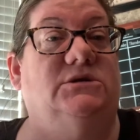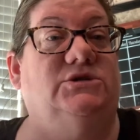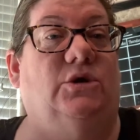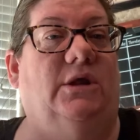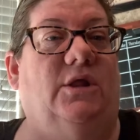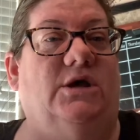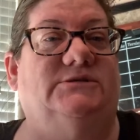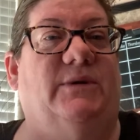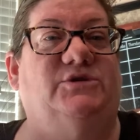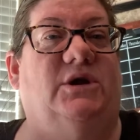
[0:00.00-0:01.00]
Totally
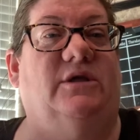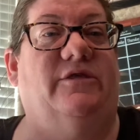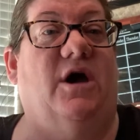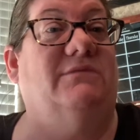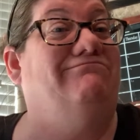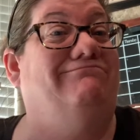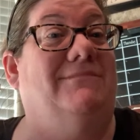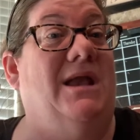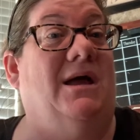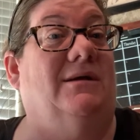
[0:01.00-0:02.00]
lost my train of thought
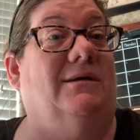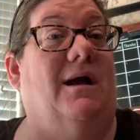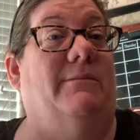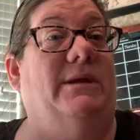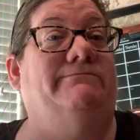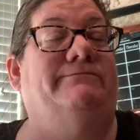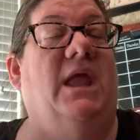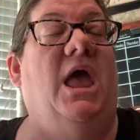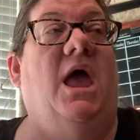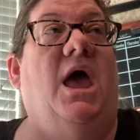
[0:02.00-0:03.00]
not uncommon.
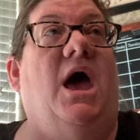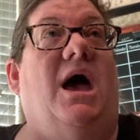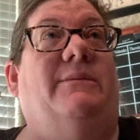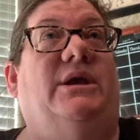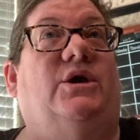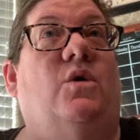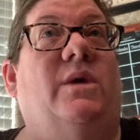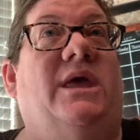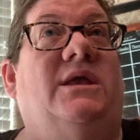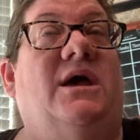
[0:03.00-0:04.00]
I'm going to go
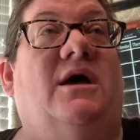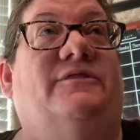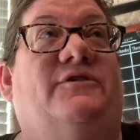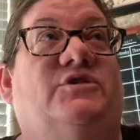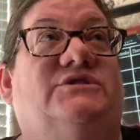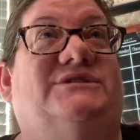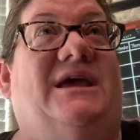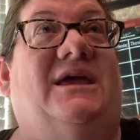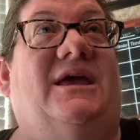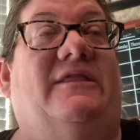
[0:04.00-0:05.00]
in on
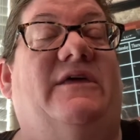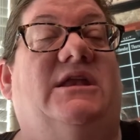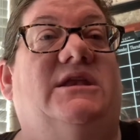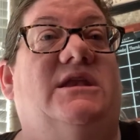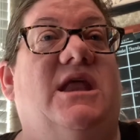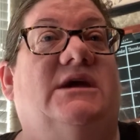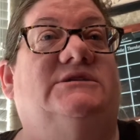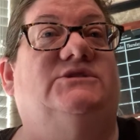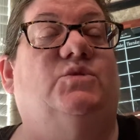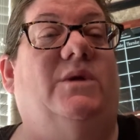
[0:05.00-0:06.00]
Thursday, and then
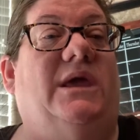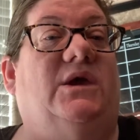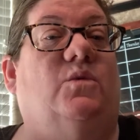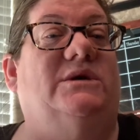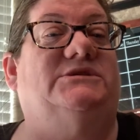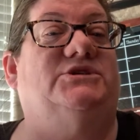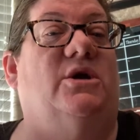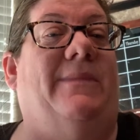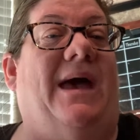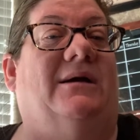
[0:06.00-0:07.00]
next week we
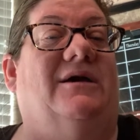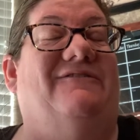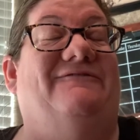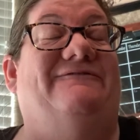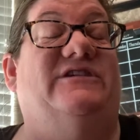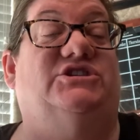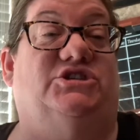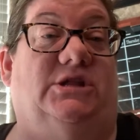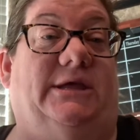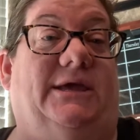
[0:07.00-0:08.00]
start back
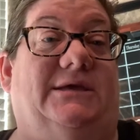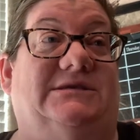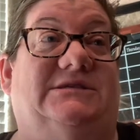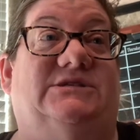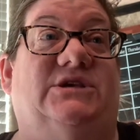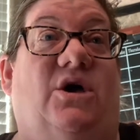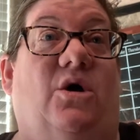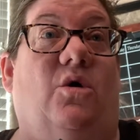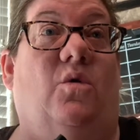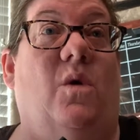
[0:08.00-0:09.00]
officially.
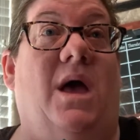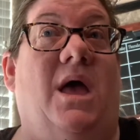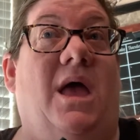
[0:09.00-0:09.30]
So,